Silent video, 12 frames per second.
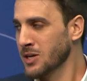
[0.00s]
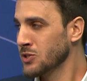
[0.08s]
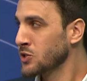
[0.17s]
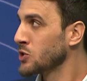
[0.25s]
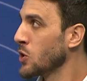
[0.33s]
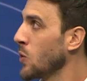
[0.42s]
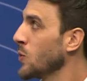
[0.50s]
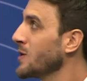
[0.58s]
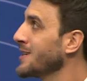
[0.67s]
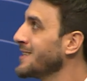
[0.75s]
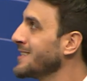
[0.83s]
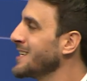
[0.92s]

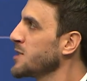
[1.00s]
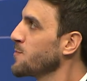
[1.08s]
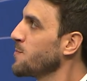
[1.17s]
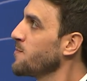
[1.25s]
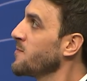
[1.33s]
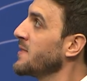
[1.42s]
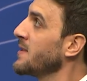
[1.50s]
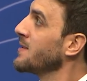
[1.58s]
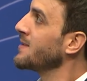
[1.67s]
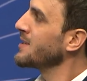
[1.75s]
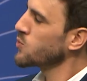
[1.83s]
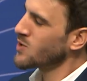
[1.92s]
So this,
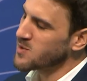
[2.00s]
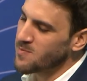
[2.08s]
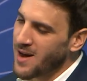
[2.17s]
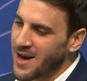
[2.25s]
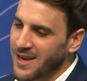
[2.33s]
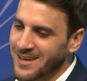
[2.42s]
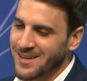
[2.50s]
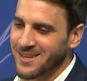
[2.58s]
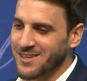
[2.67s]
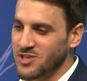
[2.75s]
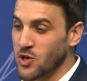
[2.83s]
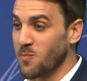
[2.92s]
this was my
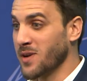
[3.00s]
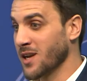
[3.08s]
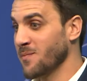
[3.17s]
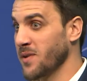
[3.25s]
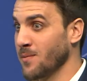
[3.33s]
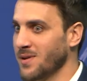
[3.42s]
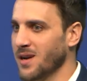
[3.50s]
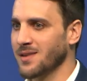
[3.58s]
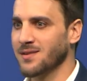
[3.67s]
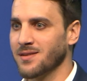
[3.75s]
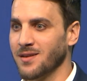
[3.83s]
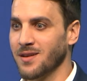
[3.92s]
uh, job market paper
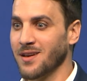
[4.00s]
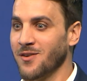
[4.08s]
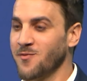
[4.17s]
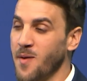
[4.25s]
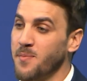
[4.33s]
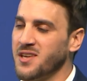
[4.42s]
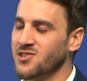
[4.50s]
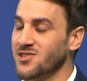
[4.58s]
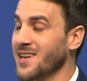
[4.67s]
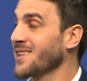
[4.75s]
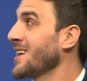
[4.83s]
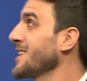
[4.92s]
at, of my
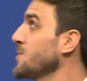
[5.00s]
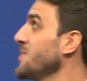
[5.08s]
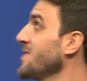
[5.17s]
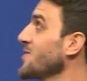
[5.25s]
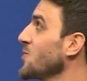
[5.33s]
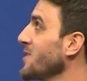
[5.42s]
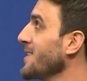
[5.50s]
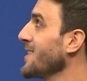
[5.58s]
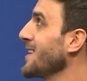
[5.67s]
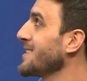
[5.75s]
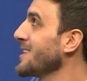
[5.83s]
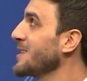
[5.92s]
PhD at Cass Business School in
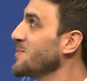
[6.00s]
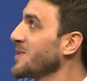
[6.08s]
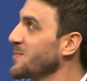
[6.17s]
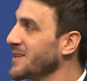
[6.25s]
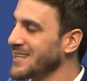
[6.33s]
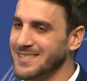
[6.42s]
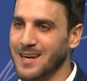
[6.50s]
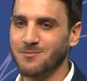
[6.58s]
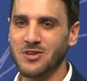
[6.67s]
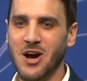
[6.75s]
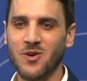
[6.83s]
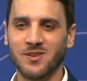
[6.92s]
London, but because
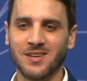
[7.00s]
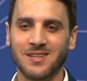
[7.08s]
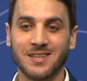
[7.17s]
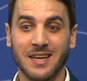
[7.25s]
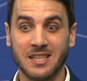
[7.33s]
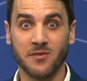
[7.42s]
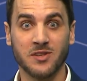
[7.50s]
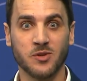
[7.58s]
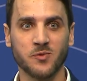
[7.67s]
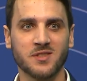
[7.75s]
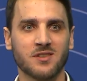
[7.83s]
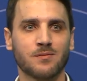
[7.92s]
I'm now uh, at the
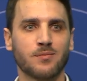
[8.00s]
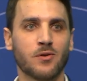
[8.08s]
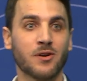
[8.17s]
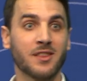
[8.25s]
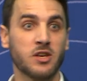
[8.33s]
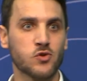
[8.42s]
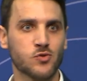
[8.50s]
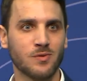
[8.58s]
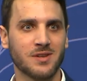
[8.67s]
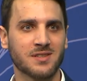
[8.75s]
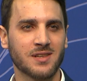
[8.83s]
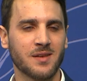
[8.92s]
Federal Reserve Board, the
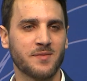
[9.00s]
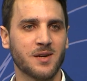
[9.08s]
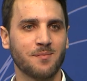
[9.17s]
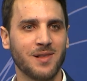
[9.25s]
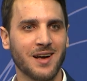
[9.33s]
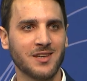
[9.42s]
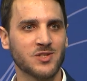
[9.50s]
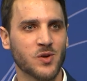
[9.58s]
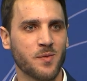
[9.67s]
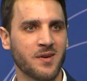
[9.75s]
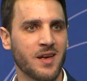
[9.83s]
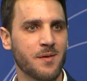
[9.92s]
usual disclaimer applies,
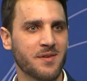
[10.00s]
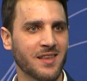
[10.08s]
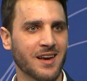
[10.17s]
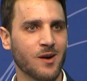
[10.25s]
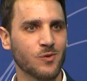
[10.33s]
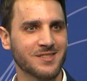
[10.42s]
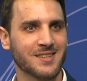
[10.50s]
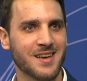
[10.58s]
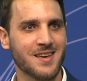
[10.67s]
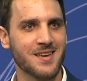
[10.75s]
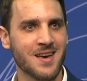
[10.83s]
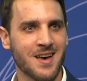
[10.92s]
so everything I will
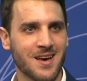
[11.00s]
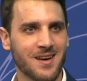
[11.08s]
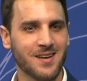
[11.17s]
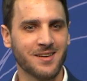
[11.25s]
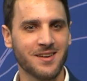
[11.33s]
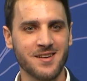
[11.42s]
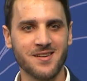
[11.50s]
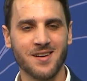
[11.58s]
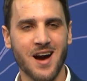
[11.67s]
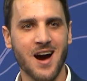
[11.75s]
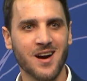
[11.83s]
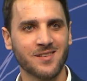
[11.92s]
say uh,
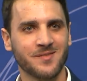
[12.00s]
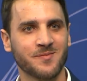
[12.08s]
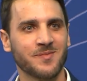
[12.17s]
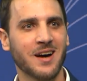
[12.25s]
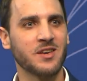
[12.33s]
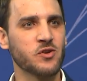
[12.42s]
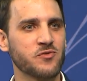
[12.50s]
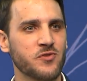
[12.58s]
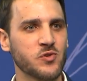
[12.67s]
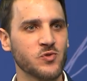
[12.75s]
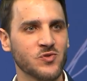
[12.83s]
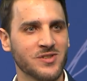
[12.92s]
here are my own
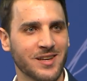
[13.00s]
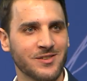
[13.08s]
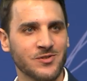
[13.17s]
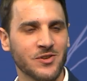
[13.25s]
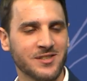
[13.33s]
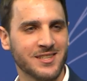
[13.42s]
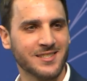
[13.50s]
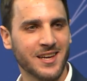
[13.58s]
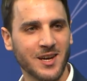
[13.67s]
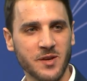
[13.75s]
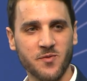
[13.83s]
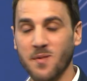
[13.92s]
views and not
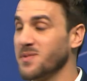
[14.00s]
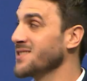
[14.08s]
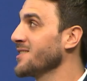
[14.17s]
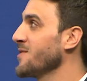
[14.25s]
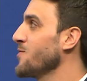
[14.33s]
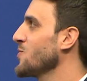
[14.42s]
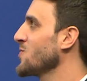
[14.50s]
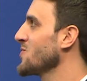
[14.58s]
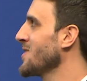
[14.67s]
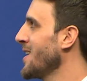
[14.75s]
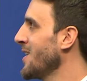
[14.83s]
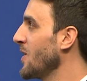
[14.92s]
necessarily representative
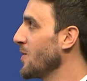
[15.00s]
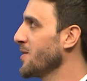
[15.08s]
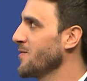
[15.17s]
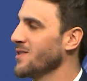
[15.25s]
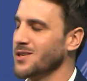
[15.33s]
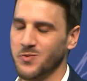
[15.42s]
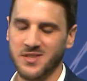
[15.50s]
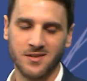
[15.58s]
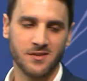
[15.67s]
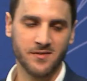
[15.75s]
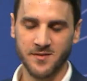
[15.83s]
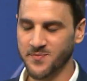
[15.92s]
views of the Federal
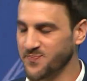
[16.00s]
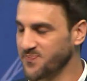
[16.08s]
Reserve.